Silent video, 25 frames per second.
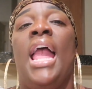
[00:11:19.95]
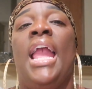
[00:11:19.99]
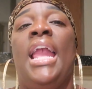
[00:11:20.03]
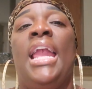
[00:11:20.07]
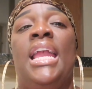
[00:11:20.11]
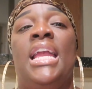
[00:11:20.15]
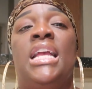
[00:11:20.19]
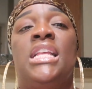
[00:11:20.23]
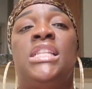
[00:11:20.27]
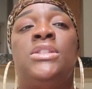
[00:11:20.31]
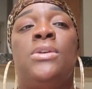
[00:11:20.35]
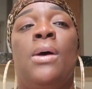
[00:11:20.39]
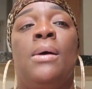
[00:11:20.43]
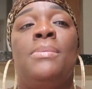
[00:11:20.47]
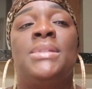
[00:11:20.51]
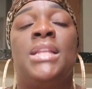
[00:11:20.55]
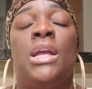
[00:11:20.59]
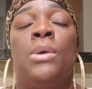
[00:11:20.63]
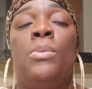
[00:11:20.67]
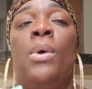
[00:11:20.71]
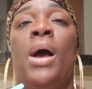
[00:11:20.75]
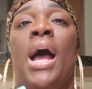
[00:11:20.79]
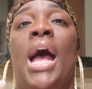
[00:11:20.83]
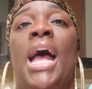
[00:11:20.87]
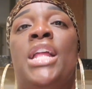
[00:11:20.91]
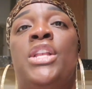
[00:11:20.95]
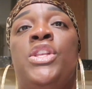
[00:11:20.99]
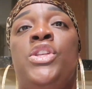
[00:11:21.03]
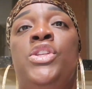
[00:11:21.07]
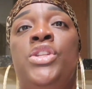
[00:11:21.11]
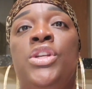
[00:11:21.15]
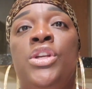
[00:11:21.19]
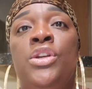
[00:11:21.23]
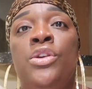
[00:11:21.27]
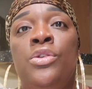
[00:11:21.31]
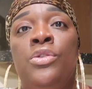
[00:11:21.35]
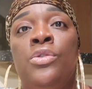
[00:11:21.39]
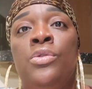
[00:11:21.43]
And so I was like, well, I
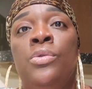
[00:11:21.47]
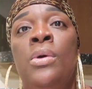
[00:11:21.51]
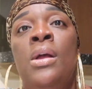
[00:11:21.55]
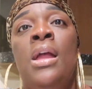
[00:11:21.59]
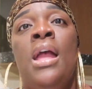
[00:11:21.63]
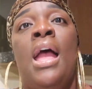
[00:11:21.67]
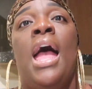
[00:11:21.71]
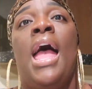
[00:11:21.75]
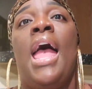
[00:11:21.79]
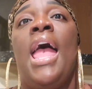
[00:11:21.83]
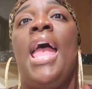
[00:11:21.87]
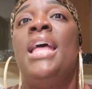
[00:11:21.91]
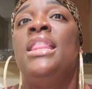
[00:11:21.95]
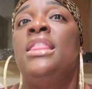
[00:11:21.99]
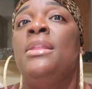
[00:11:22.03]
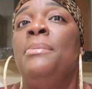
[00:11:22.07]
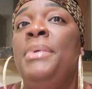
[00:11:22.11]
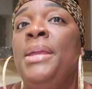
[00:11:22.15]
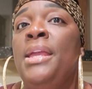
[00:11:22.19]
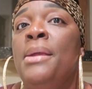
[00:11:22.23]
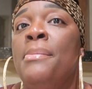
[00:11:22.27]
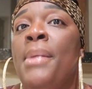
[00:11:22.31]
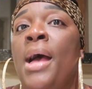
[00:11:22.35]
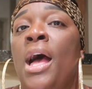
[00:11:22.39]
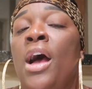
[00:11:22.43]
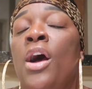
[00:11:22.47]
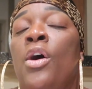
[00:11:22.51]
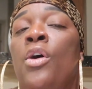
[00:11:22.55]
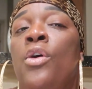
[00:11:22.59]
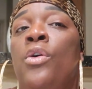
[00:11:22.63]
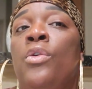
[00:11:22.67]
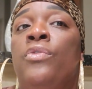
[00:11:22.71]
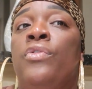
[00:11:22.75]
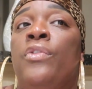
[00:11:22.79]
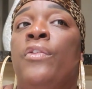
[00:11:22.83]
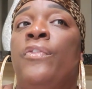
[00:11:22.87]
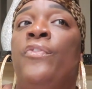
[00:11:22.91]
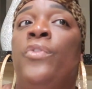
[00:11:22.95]
had the BMI
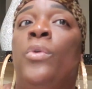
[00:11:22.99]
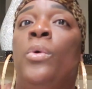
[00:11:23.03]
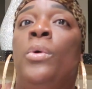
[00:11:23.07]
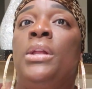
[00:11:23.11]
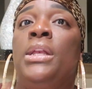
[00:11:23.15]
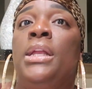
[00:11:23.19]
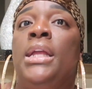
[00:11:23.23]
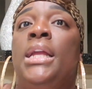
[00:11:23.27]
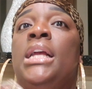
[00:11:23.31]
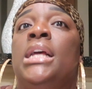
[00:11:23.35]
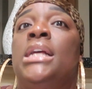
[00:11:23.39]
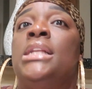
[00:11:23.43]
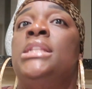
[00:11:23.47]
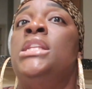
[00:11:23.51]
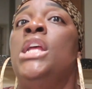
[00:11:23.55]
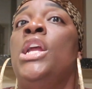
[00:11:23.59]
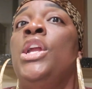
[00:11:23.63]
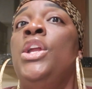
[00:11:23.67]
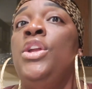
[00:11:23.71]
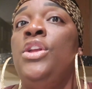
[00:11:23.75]
over 40 because,